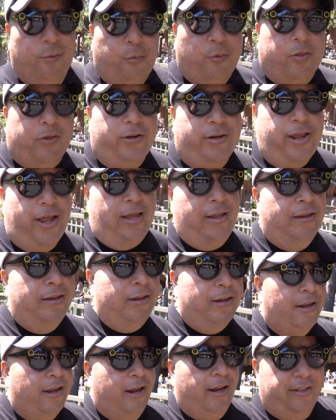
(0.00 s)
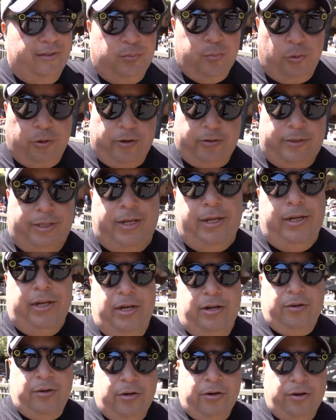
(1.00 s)
whether or not it's worth eating
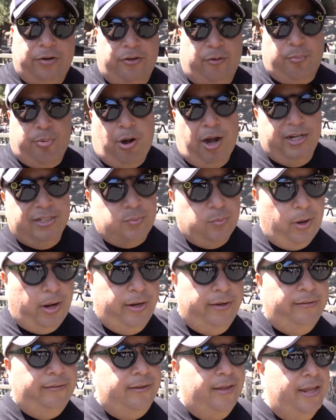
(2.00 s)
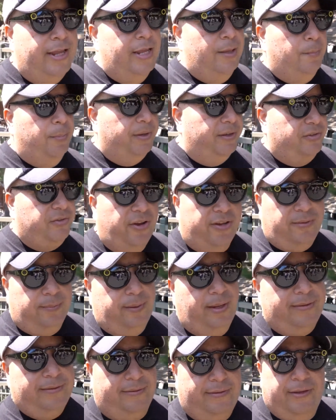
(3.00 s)
here for price-wise, because trust
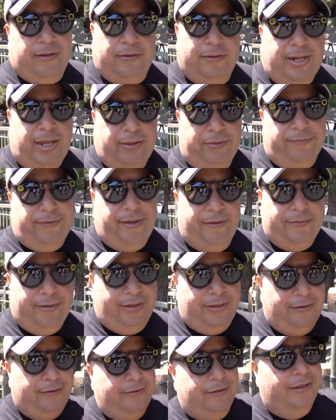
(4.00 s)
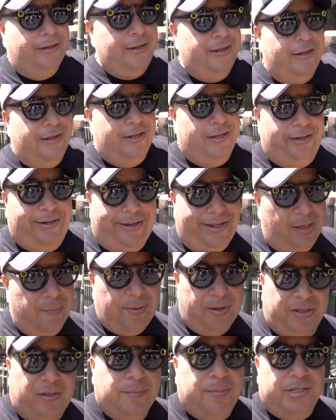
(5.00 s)
me, as a single dad with five kids, you gotta
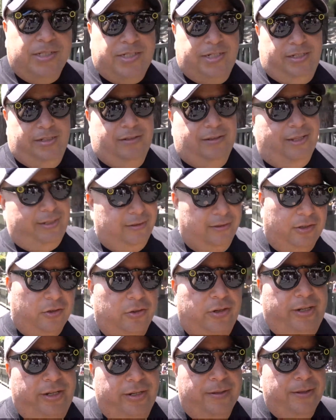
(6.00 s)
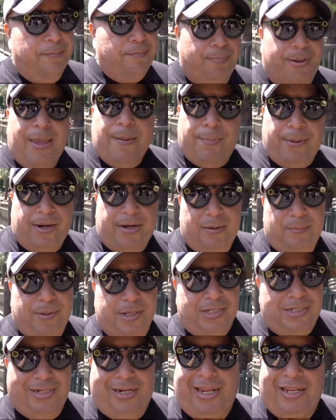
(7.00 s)
be on the budget, like literally. Pimping on the
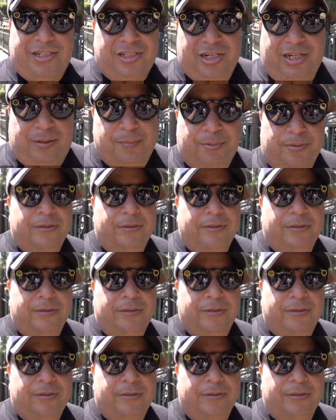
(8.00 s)
budget ain't cheap.